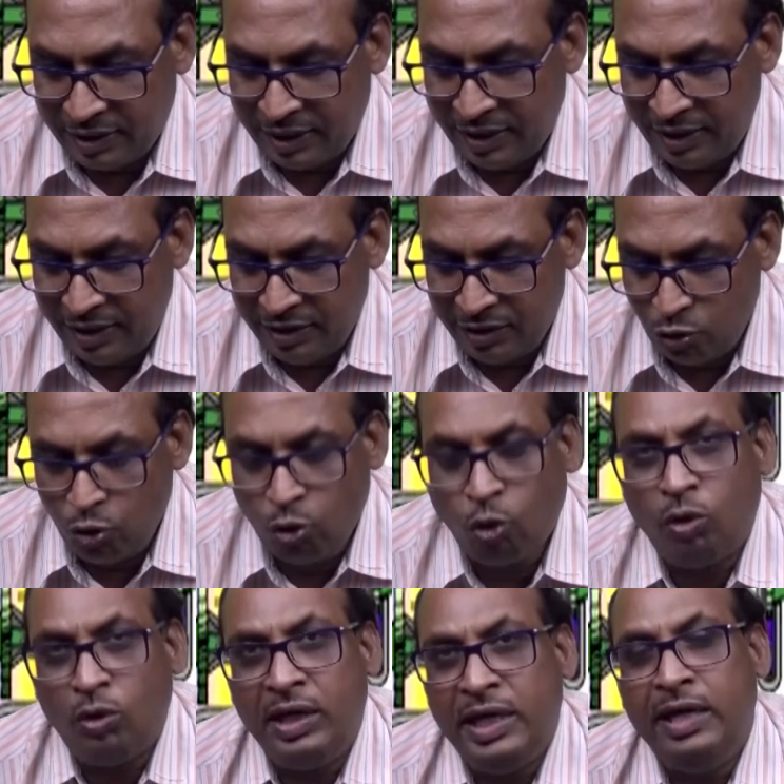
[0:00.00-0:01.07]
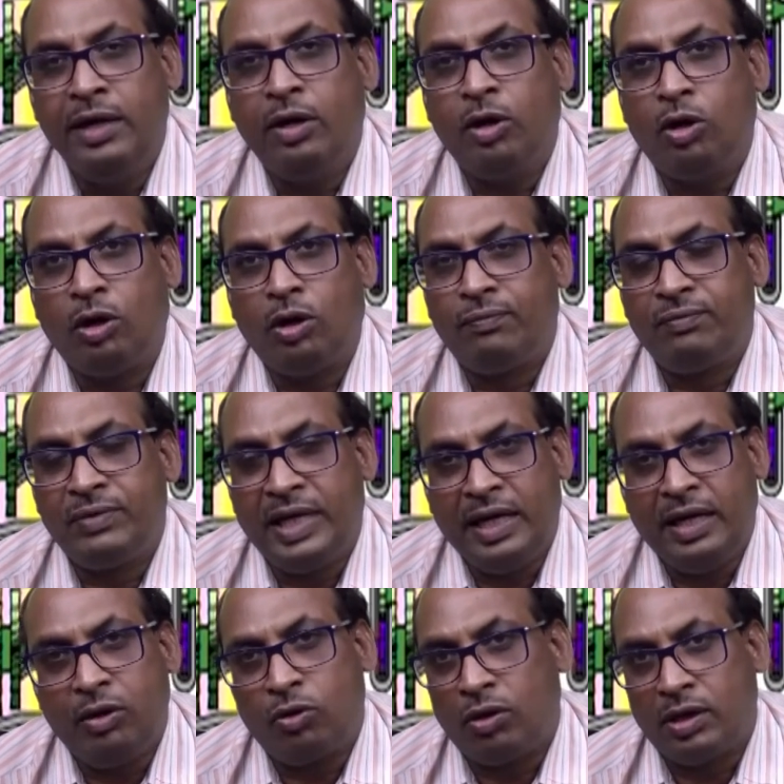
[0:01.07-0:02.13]
there is no need of
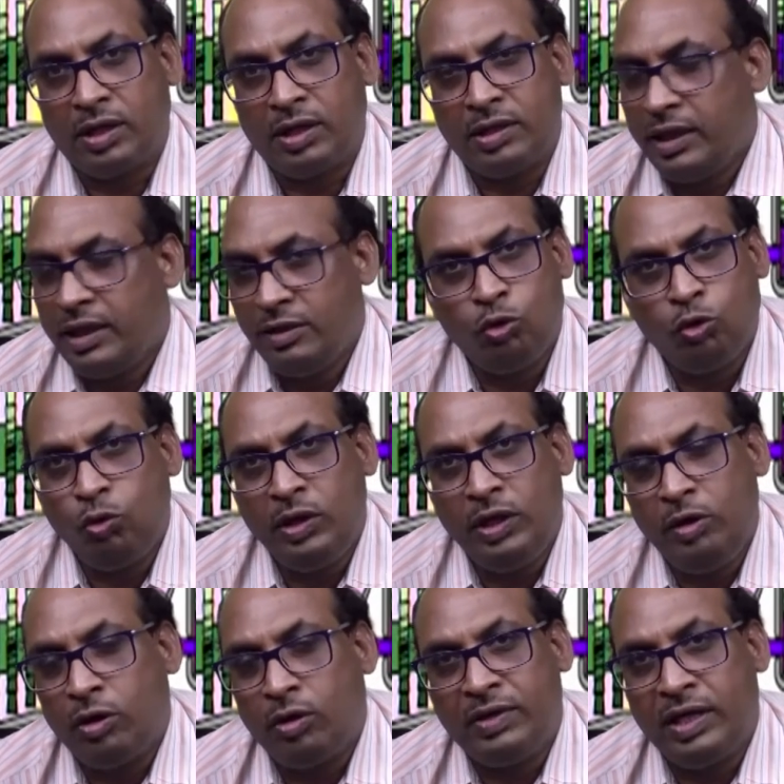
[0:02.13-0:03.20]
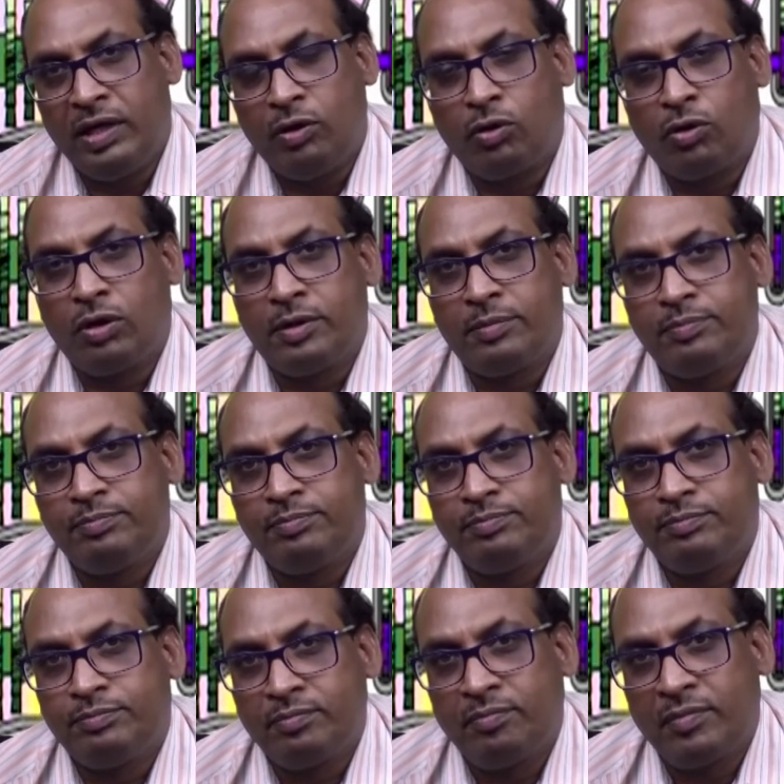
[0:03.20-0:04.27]
tail rotor. There is no need of tail rotor
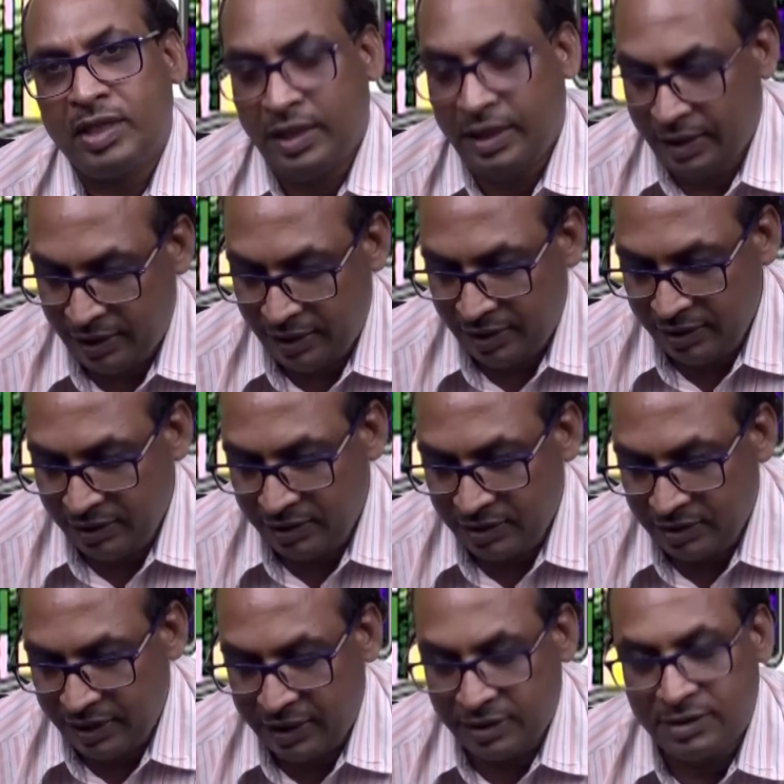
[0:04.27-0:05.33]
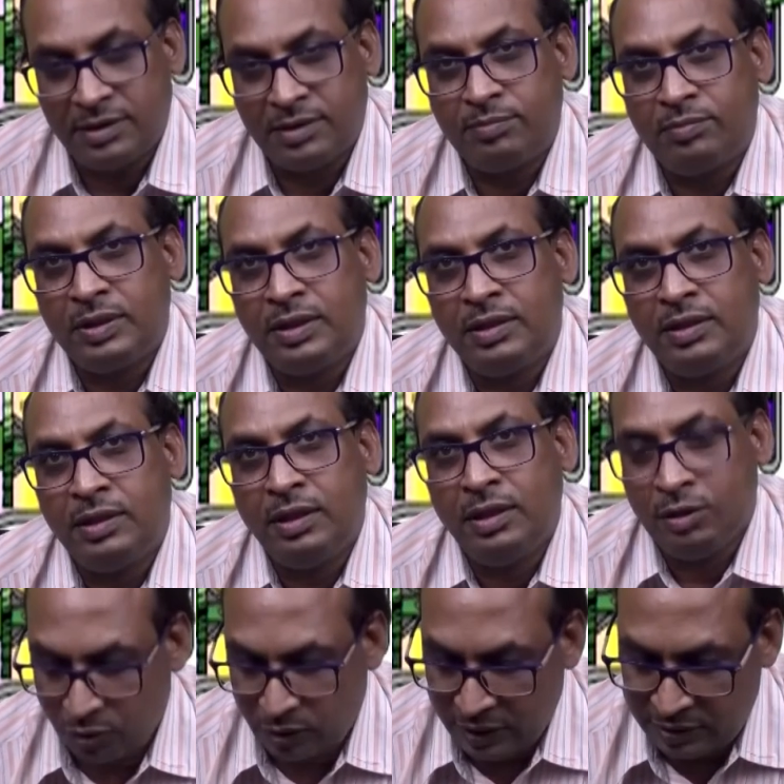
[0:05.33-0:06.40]
here in this case.
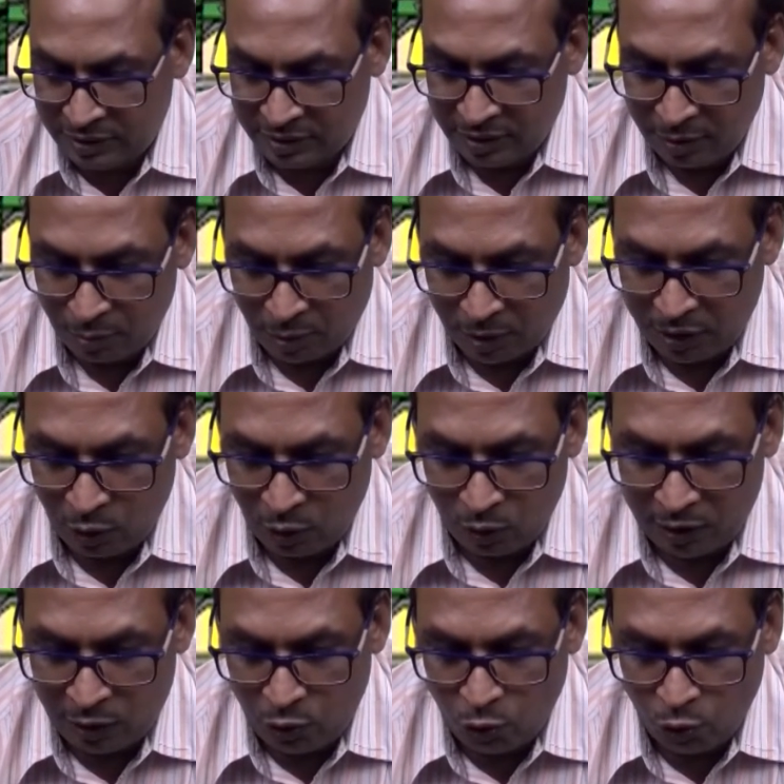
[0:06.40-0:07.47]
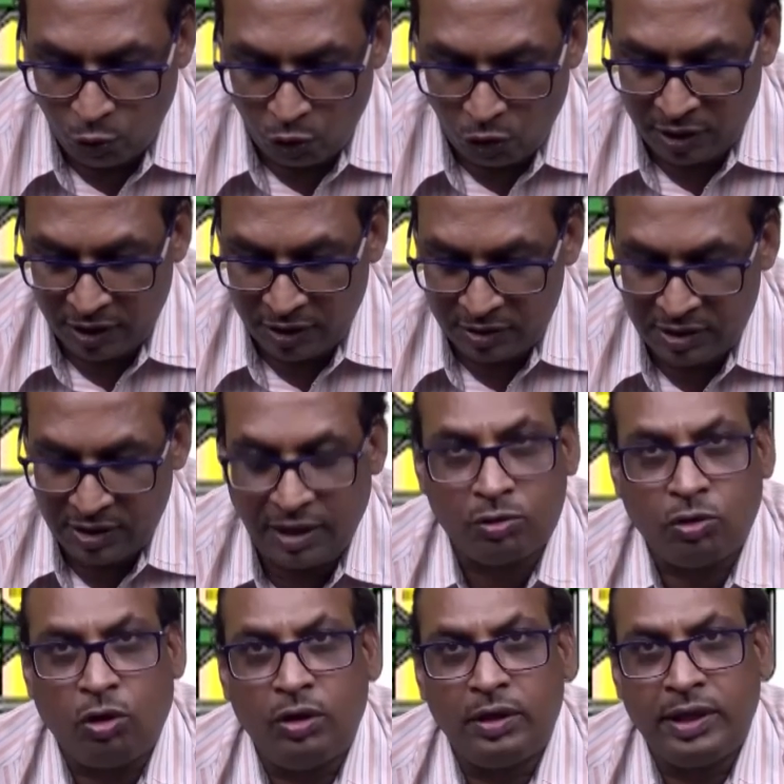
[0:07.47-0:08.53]
So this particular two rotors are
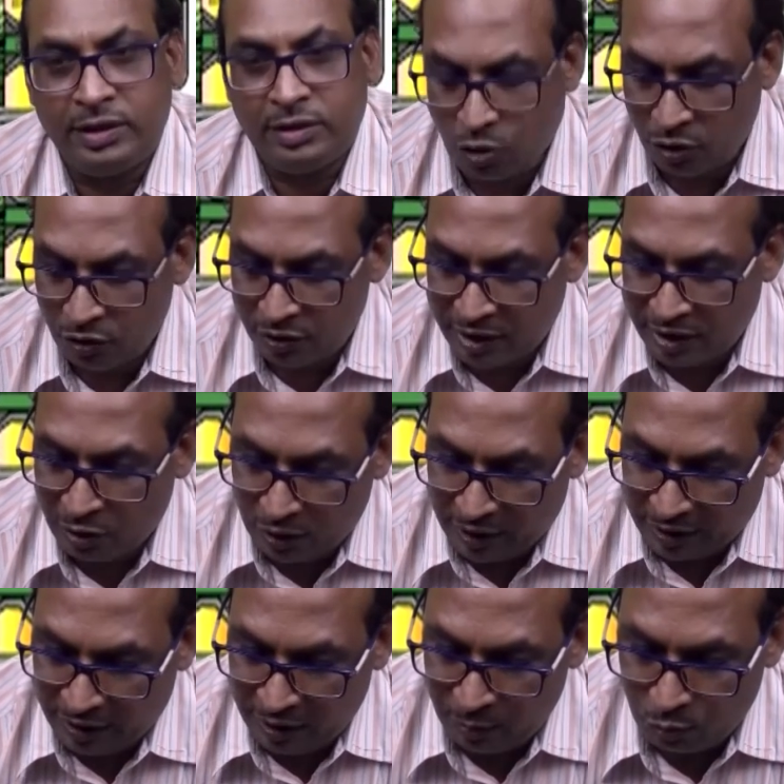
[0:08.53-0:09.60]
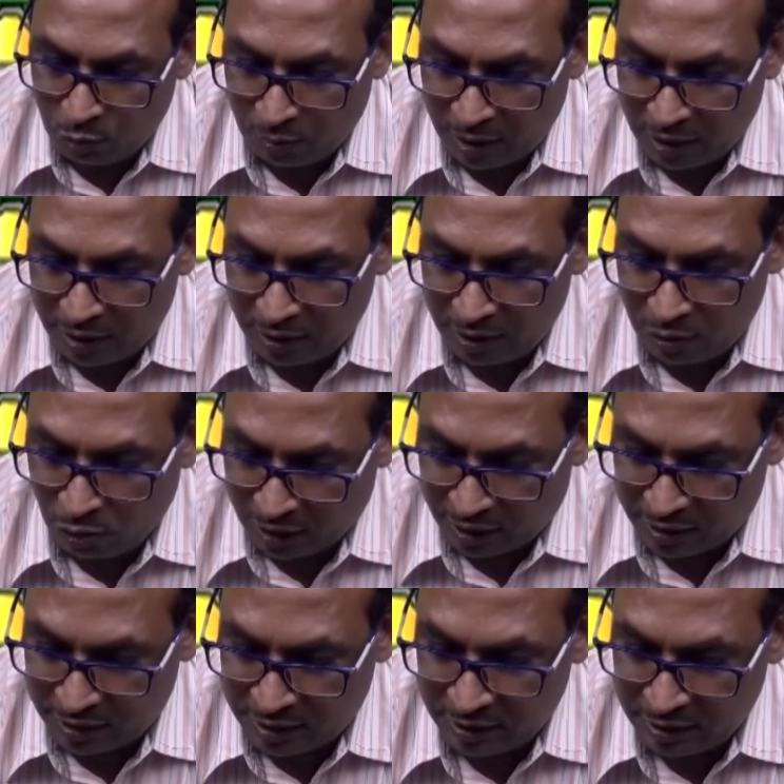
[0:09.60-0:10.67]
called as contra-rotating
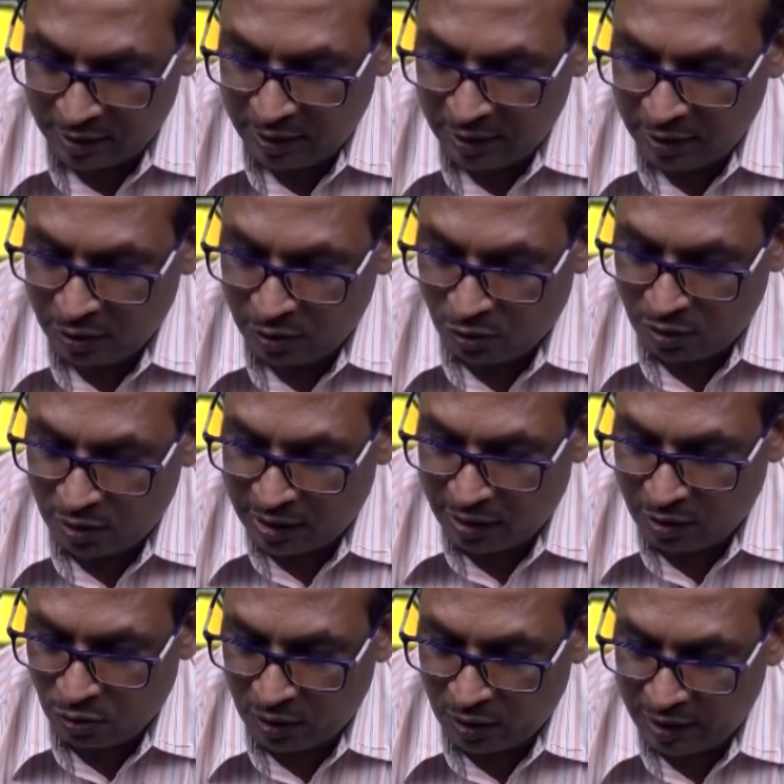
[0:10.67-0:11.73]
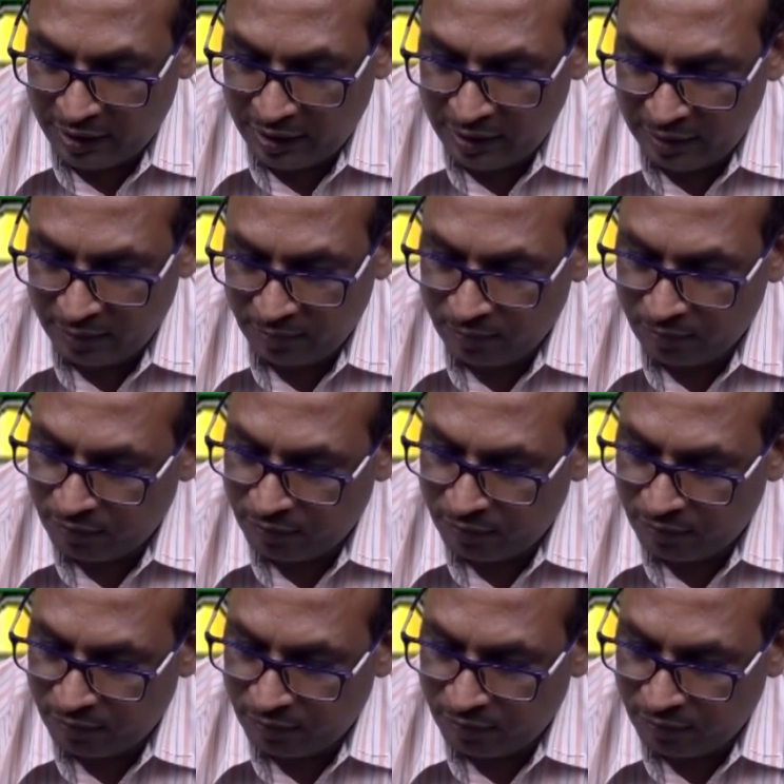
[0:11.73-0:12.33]
rotors. Contra-rotating